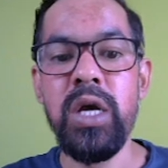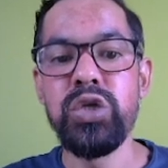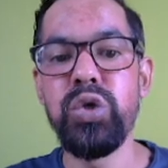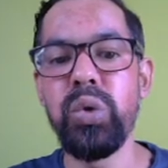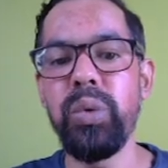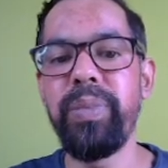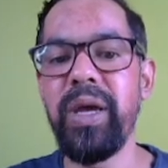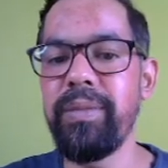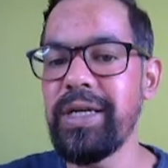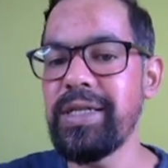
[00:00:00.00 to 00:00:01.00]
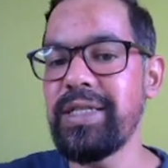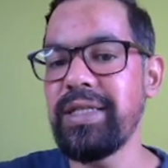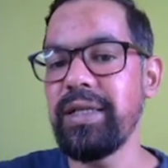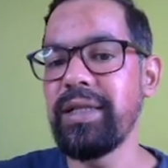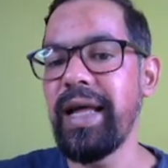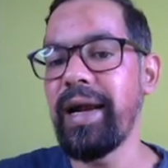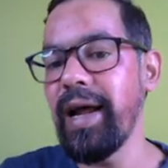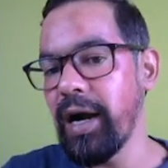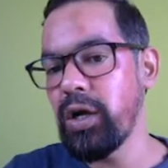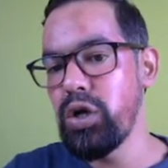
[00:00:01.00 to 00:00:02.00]
So payments that
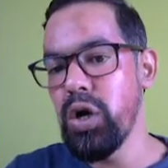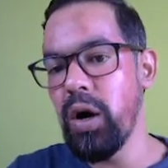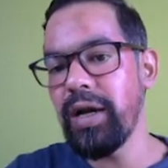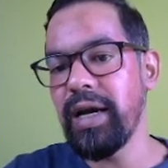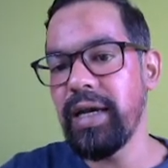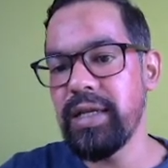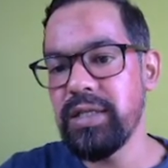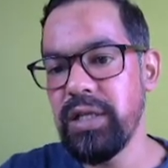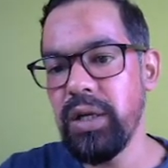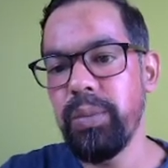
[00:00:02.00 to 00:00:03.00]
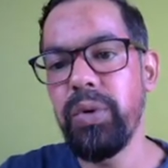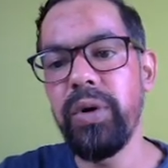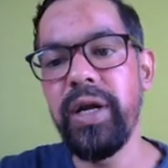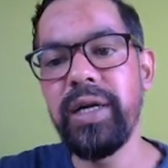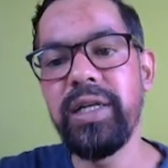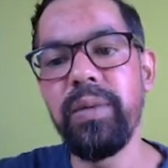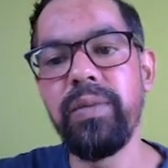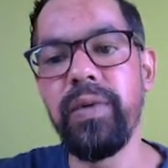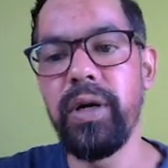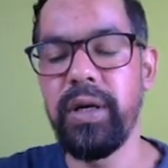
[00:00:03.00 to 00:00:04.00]
are not against the
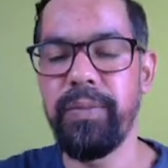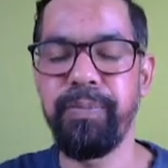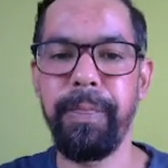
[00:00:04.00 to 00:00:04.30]
productive work.